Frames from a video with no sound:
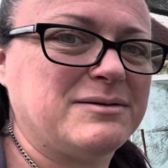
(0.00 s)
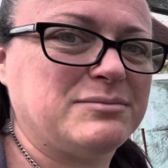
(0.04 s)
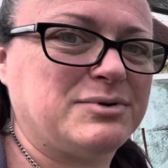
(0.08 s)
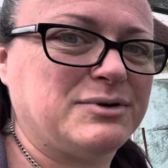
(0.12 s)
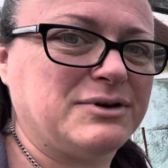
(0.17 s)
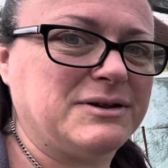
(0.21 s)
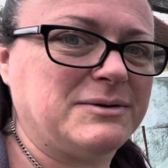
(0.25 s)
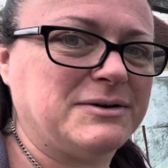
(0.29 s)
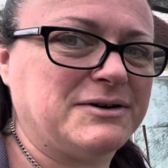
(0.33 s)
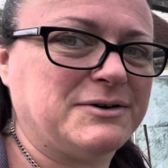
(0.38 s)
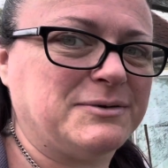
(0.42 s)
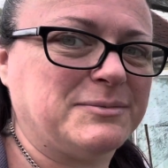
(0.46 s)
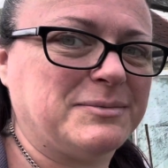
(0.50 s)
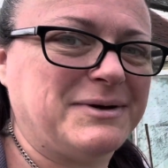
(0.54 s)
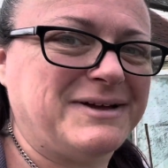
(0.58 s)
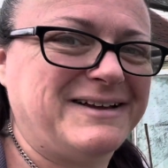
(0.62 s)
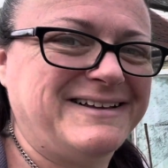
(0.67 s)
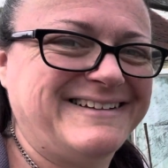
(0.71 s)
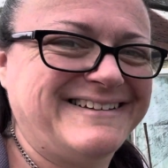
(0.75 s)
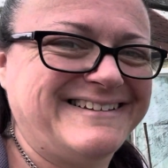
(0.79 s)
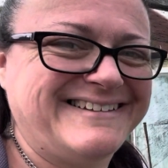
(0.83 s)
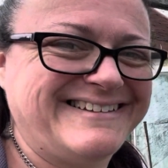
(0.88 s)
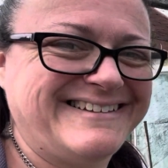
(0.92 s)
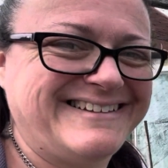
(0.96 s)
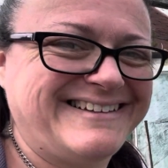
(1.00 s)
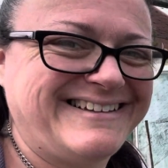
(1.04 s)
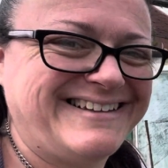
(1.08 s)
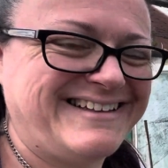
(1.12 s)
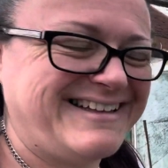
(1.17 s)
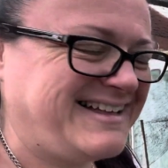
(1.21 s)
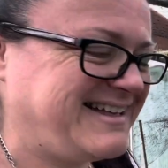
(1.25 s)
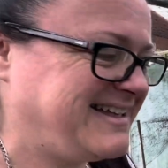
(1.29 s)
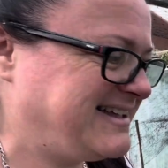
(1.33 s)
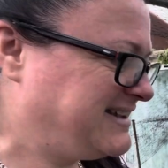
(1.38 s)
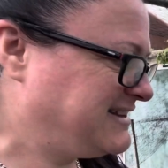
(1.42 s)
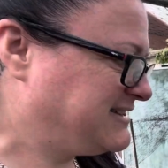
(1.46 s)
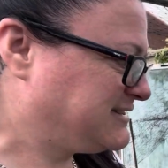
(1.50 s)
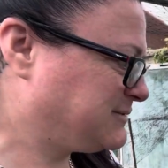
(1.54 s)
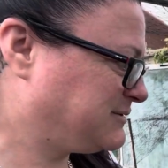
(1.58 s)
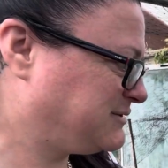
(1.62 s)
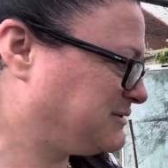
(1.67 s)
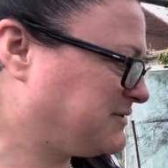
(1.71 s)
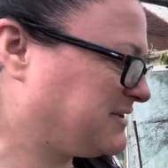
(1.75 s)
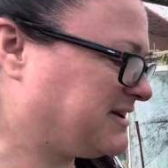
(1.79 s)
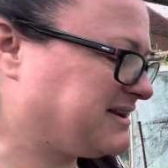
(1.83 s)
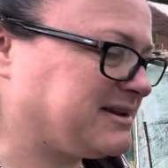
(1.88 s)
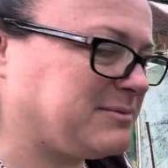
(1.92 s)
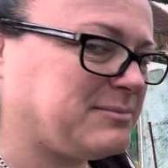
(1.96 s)
pull it up. So I'll do
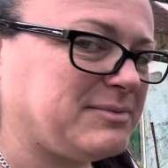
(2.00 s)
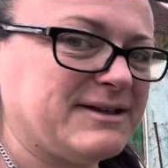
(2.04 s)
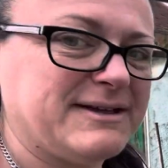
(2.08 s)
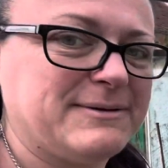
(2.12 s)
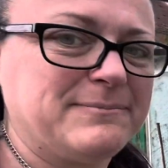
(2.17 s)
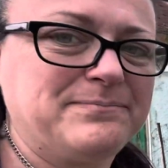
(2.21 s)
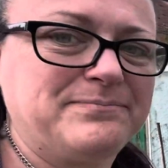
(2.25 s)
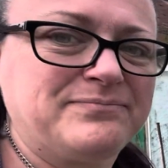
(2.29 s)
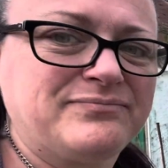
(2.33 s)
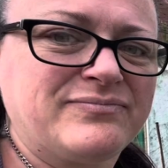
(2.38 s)
that in a bit.